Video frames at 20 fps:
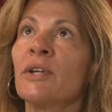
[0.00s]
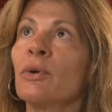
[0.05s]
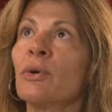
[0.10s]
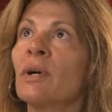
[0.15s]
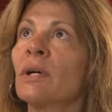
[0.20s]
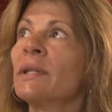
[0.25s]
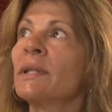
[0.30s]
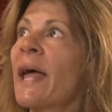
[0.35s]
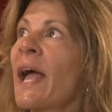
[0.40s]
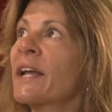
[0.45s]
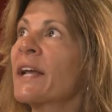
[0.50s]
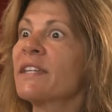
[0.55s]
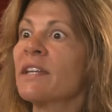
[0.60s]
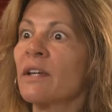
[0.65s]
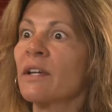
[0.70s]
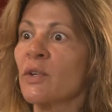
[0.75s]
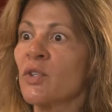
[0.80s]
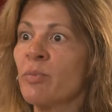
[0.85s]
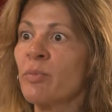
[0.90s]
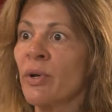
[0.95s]

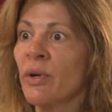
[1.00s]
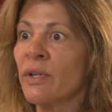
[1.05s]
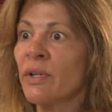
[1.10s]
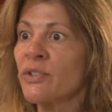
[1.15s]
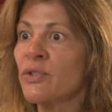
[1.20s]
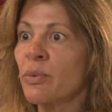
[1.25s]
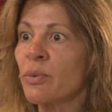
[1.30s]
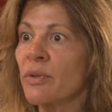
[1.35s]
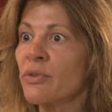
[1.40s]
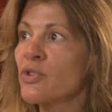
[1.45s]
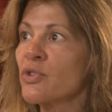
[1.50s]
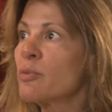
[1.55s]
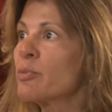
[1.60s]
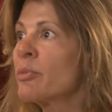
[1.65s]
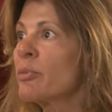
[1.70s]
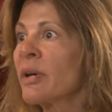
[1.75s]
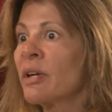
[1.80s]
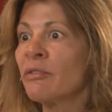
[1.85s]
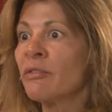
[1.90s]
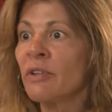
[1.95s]
galactic experience with
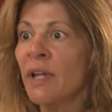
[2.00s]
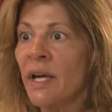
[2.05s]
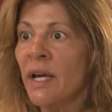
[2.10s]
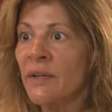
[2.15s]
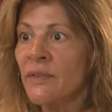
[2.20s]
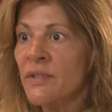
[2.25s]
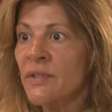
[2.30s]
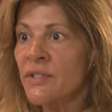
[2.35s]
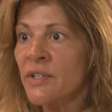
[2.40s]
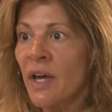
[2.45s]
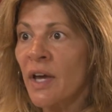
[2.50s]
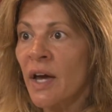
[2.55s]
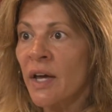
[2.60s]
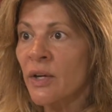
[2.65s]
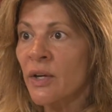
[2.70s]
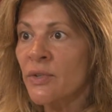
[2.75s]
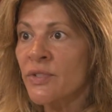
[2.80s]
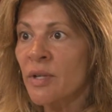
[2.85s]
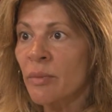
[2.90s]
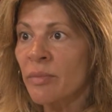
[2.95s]
Superman flying in the sky
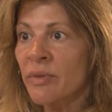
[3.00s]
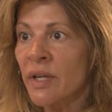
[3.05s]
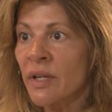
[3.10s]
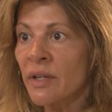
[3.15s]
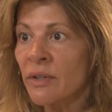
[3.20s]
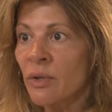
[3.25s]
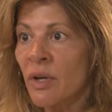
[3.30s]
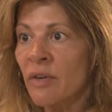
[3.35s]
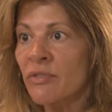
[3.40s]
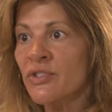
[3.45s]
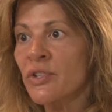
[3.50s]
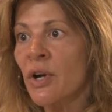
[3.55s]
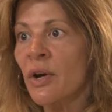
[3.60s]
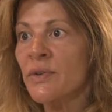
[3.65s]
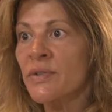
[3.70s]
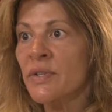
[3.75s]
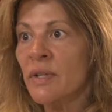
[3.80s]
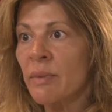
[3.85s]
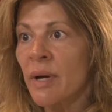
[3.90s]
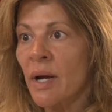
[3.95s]
or something, and you have
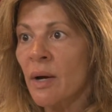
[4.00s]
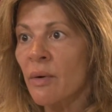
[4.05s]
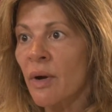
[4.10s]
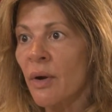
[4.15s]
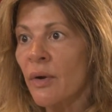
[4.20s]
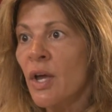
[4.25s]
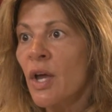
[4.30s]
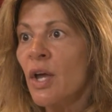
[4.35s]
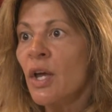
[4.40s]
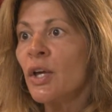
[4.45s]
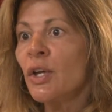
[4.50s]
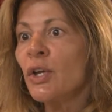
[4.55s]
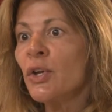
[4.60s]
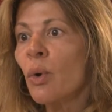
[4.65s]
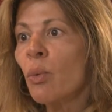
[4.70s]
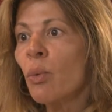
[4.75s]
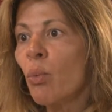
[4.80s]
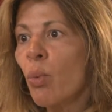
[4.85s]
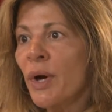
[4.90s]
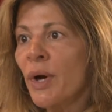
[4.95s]
stars in the background?
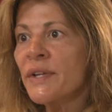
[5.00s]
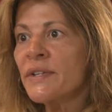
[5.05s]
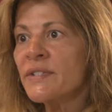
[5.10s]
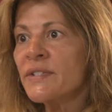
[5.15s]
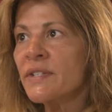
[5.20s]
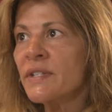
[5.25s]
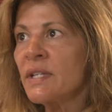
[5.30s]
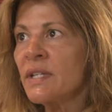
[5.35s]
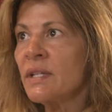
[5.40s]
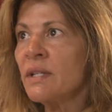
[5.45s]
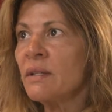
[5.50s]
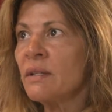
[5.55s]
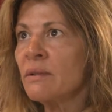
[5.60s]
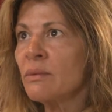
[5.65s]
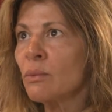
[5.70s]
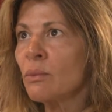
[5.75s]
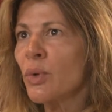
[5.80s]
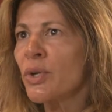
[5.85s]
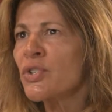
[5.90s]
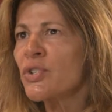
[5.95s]
What is the
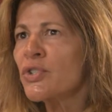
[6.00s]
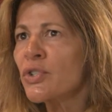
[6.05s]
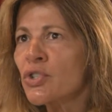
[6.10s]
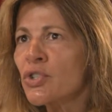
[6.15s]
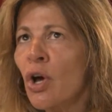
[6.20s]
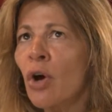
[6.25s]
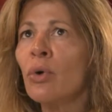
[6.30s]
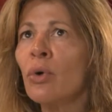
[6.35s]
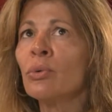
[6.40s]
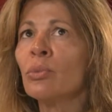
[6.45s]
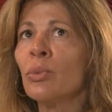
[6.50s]
tone?